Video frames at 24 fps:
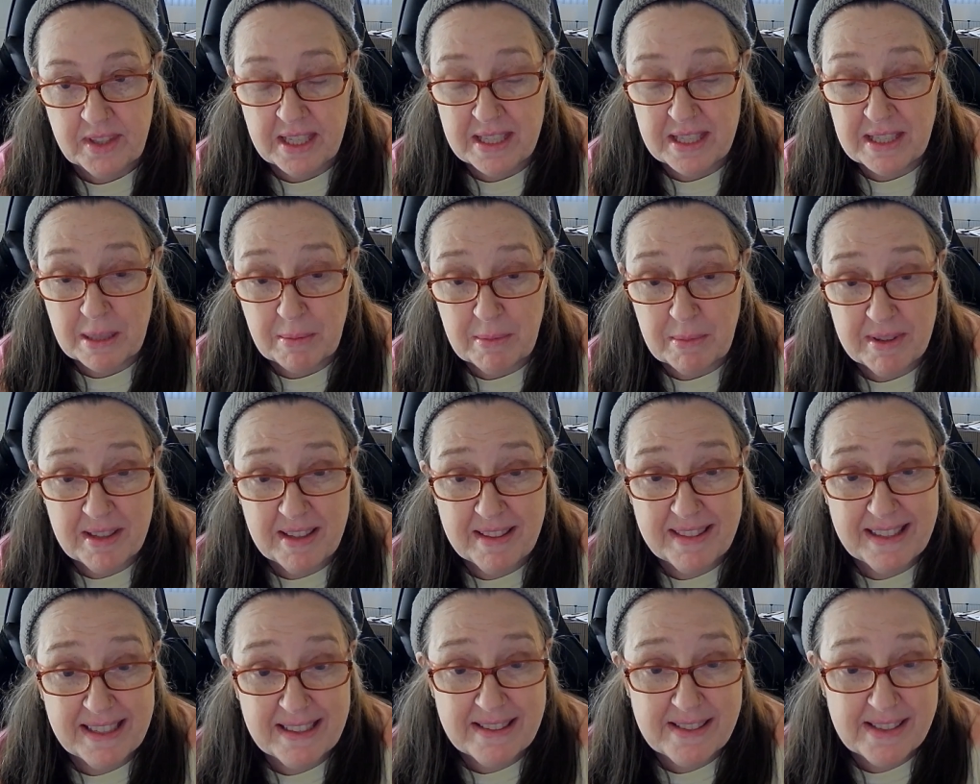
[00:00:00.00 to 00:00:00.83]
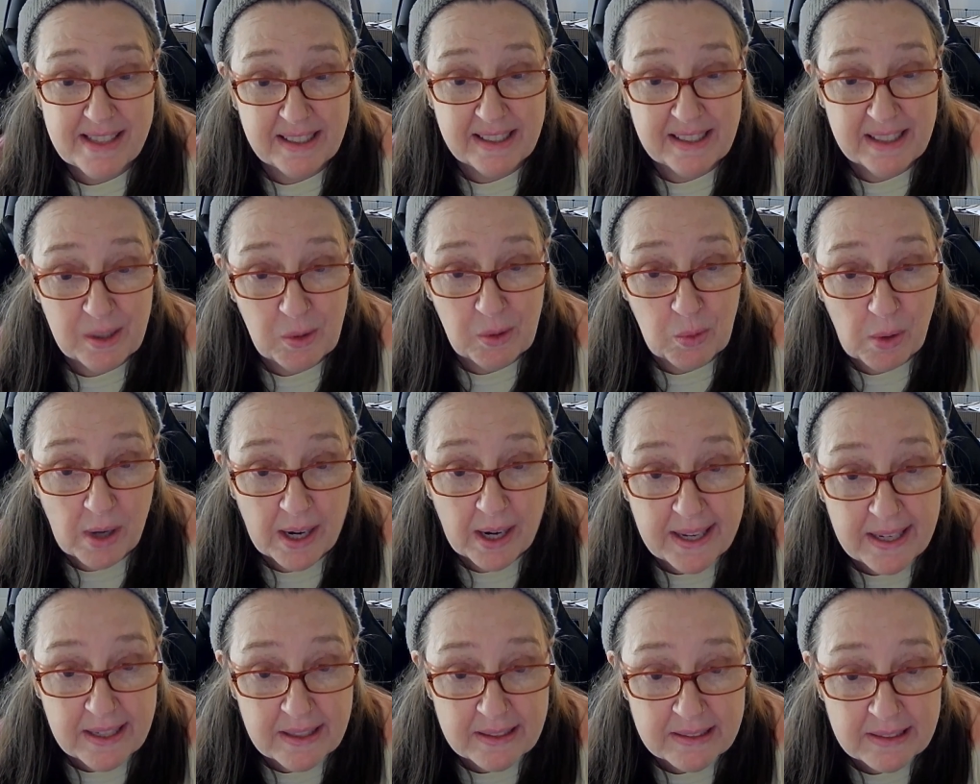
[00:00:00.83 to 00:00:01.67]
Some of the things I did
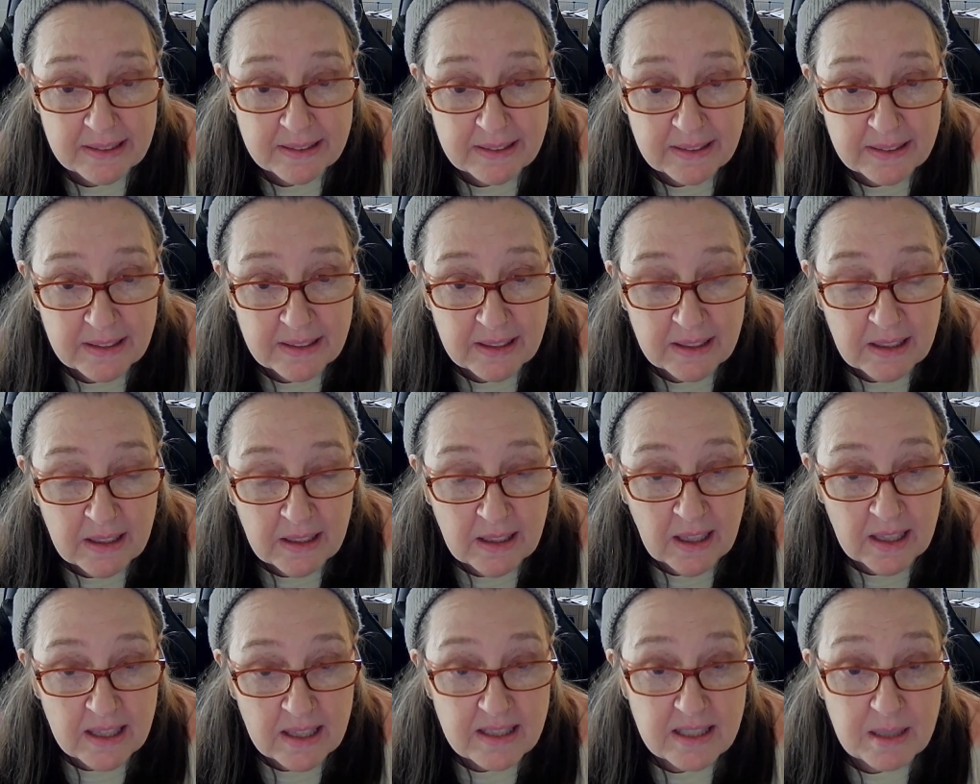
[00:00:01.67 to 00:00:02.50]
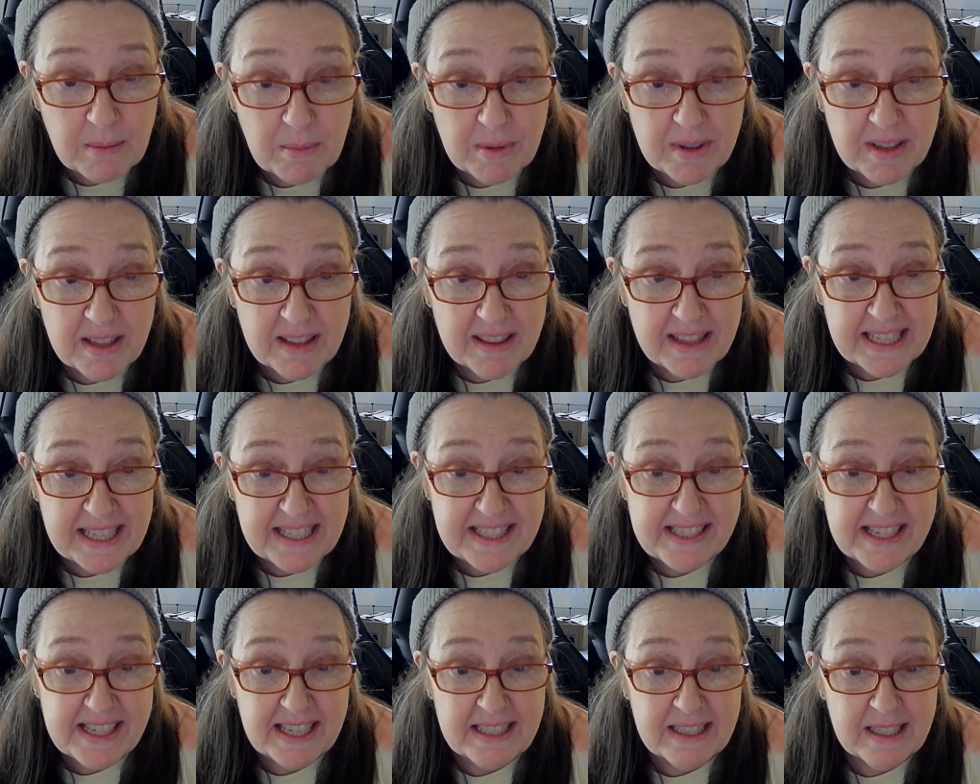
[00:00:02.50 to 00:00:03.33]
right, some of the things
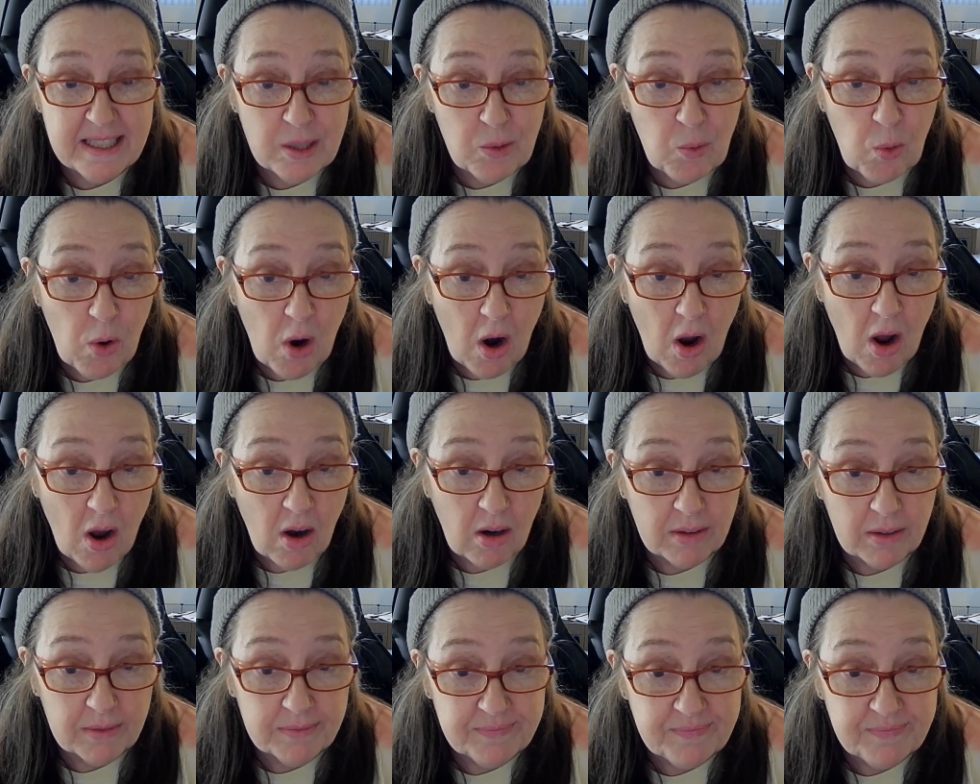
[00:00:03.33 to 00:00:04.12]
I did wrong.